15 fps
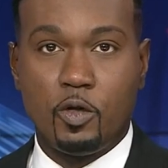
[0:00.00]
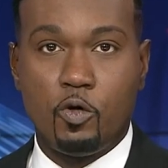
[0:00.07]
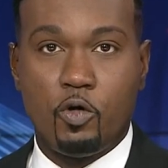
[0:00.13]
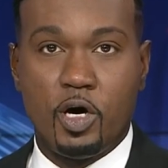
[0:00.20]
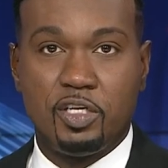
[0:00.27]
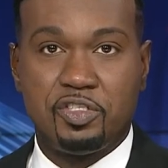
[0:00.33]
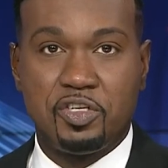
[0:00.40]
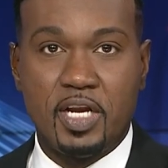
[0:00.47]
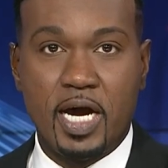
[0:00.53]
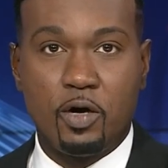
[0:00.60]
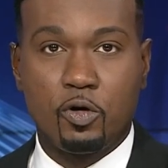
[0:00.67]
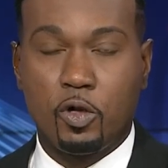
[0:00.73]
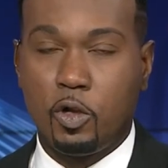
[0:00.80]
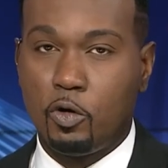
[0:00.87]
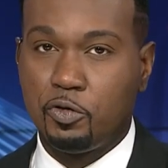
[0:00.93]
Louis now
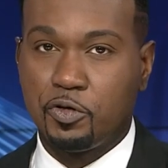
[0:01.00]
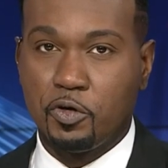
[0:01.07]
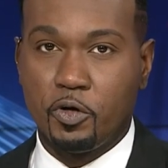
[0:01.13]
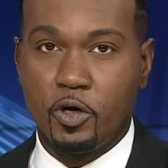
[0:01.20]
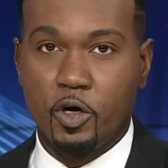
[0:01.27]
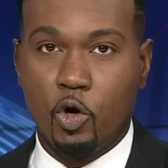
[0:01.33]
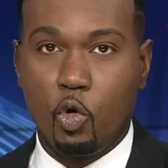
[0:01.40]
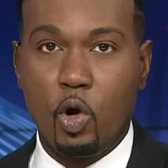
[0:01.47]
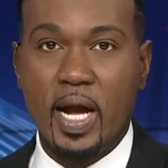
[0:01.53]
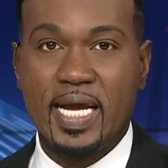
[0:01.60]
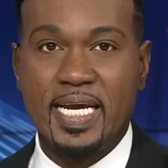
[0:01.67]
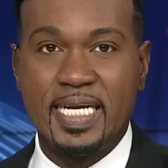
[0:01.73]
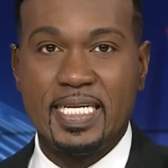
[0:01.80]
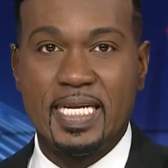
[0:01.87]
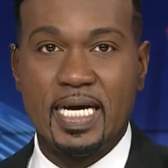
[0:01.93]
closer to
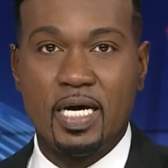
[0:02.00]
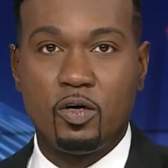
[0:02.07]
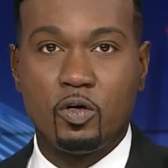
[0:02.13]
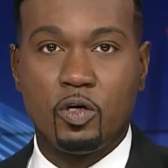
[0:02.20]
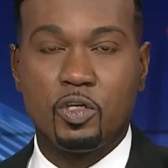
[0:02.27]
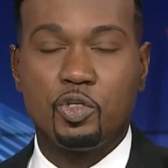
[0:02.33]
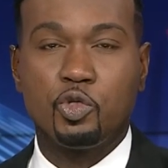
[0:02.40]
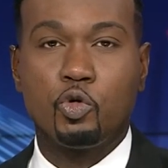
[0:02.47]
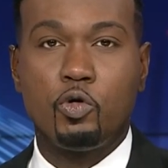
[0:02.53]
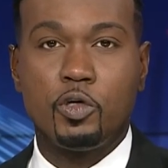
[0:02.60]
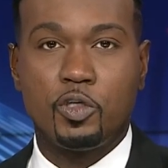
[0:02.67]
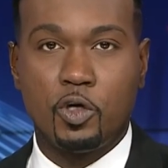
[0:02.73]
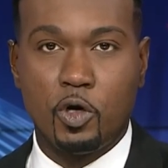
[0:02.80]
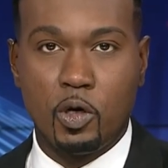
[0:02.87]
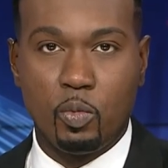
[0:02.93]
cracking down on
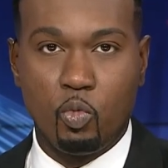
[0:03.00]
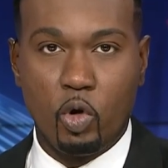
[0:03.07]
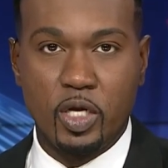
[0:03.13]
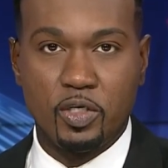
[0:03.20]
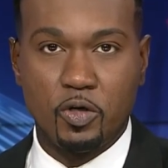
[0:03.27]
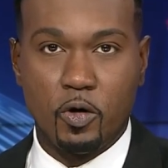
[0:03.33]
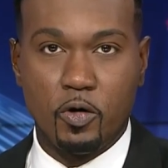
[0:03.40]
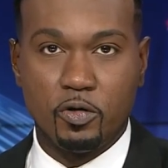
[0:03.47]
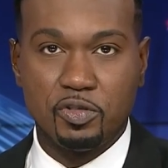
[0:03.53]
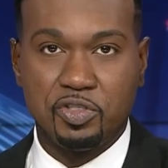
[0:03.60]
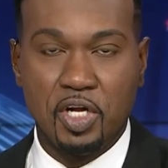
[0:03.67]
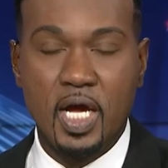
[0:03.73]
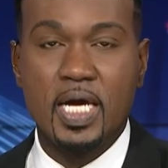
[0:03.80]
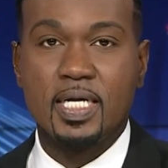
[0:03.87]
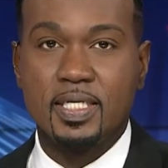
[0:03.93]
short-term
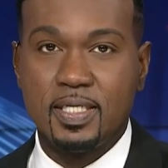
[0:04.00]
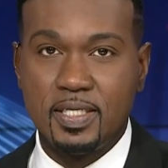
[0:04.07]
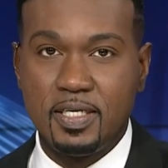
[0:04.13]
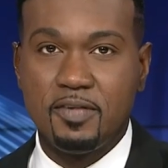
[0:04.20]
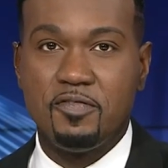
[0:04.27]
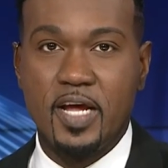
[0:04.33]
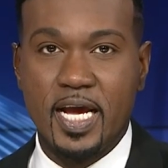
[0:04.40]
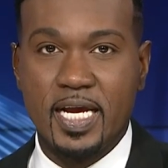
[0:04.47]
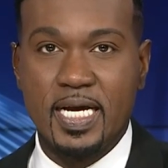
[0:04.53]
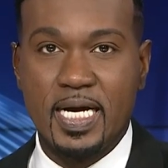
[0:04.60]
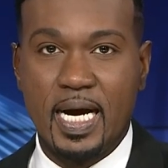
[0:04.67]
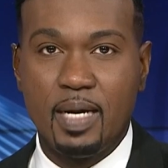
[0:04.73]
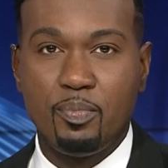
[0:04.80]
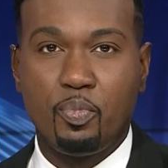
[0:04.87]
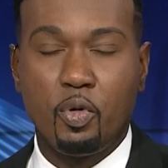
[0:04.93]
rentals. Good evening,
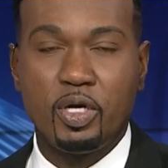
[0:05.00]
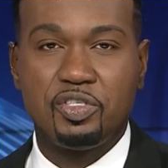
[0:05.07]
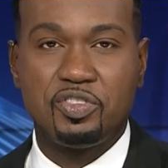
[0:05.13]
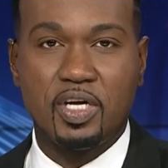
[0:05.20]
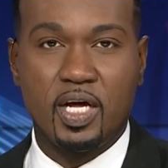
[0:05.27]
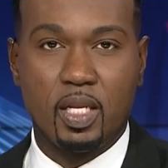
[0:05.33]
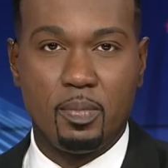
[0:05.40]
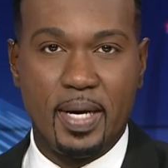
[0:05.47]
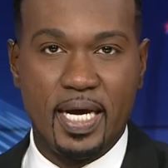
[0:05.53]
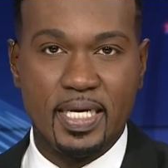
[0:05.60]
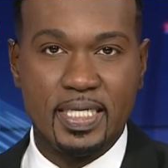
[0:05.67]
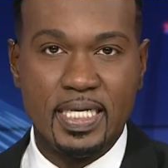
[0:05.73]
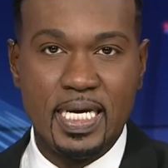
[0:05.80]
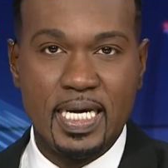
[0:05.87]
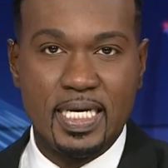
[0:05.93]
I'm Brent Solomon.
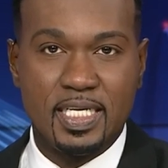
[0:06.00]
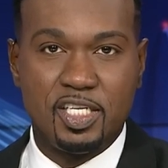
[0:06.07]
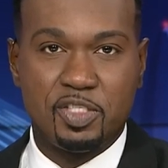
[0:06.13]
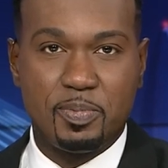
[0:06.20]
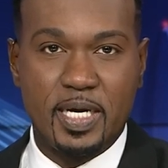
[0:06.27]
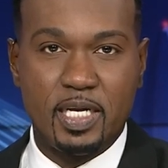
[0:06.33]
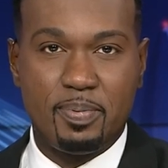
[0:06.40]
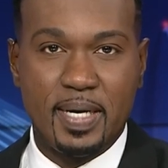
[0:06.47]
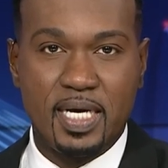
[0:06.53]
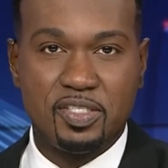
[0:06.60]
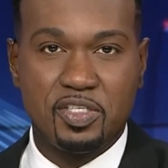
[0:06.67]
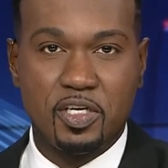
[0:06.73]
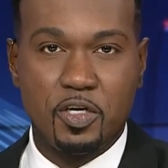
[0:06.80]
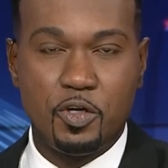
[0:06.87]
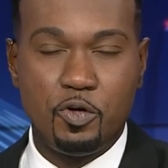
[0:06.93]
Despite
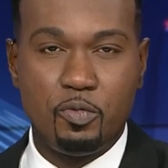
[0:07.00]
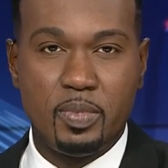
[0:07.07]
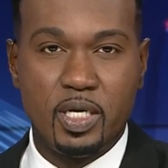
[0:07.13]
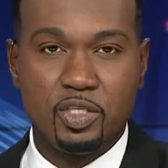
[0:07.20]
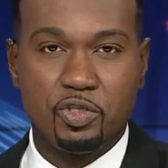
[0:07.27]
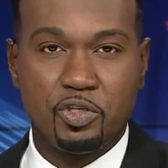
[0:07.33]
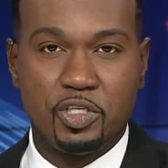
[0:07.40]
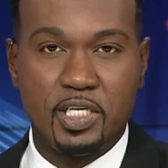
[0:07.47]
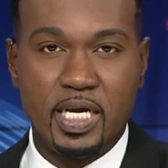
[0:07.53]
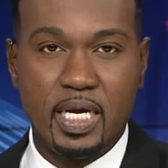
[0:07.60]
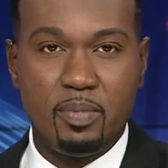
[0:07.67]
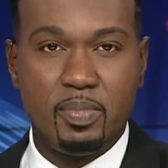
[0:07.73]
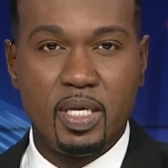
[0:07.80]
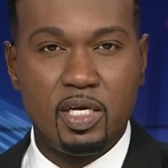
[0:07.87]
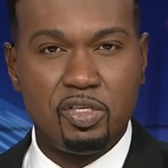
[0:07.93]
passing a new measure
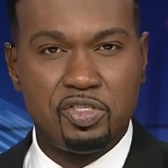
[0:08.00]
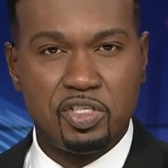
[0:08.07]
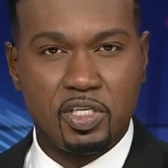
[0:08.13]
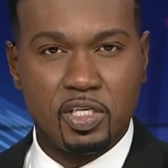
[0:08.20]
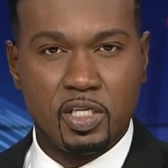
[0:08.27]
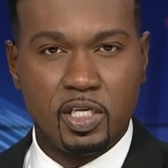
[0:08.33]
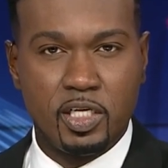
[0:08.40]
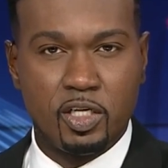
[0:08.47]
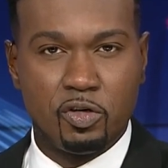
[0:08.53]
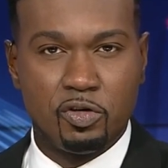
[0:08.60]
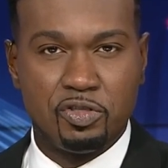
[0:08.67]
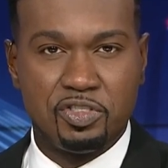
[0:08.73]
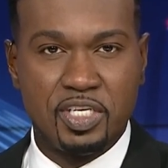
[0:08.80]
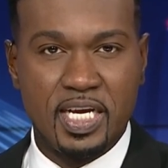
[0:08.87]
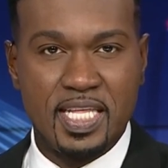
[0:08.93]
today, many city
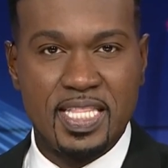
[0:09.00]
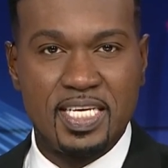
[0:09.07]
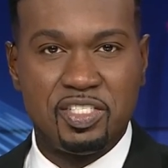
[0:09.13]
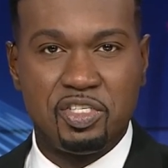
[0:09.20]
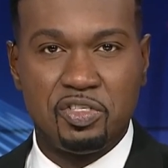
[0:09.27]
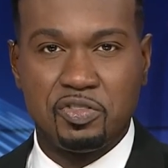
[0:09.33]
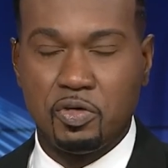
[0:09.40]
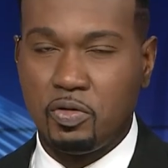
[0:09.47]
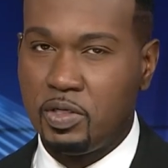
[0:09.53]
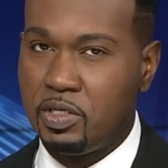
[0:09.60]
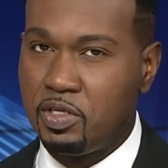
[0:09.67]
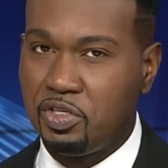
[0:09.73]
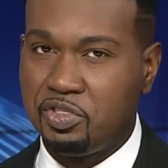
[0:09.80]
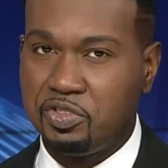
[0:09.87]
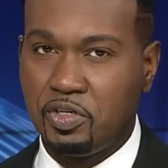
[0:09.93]
leaders say this is only
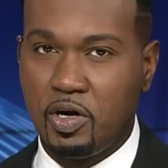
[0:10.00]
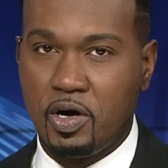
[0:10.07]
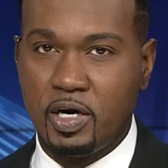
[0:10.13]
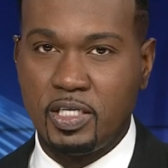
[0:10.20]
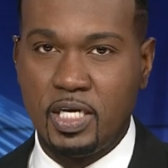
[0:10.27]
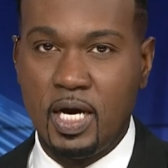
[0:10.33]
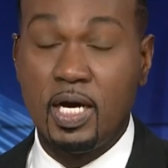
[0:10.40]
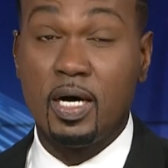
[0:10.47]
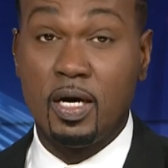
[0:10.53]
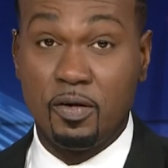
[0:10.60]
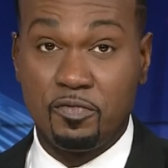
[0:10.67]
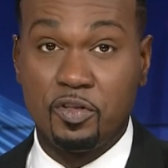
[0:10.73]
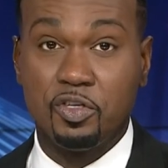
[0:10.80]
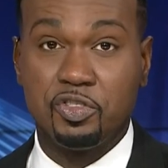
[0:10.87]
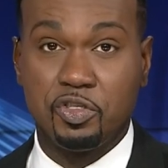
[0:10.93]
the start
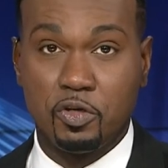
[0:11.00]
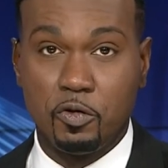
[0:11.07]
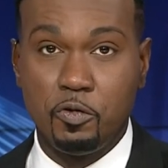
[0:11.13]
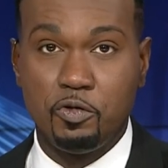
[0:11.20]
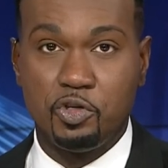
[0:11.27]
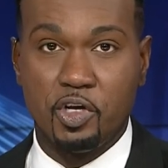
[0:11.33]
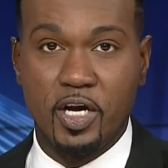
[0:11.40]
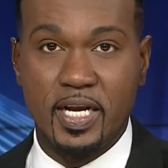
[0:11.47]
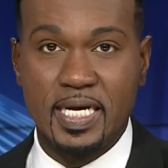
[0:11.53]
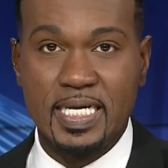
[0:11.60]
of the solution.